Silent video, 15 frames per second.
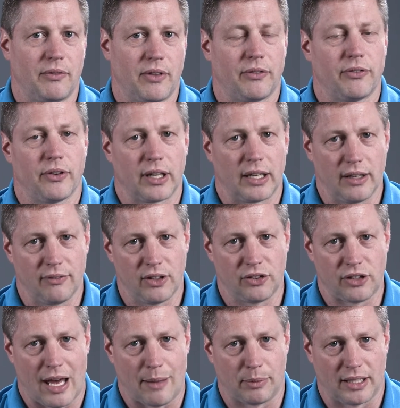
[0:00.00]
of the
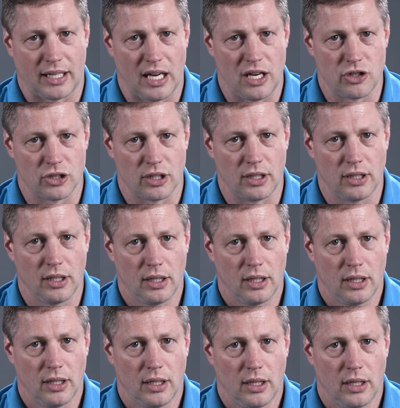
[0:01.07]
forgiveness application,
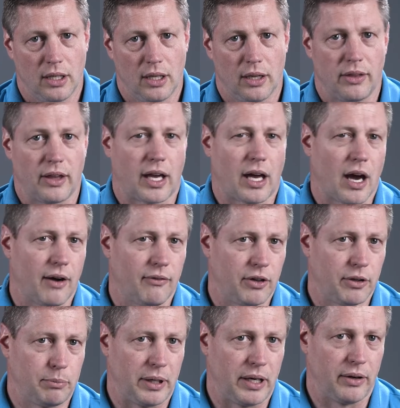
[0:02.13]
the
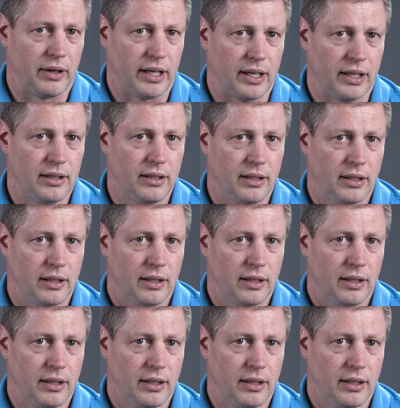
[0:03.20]
covered period,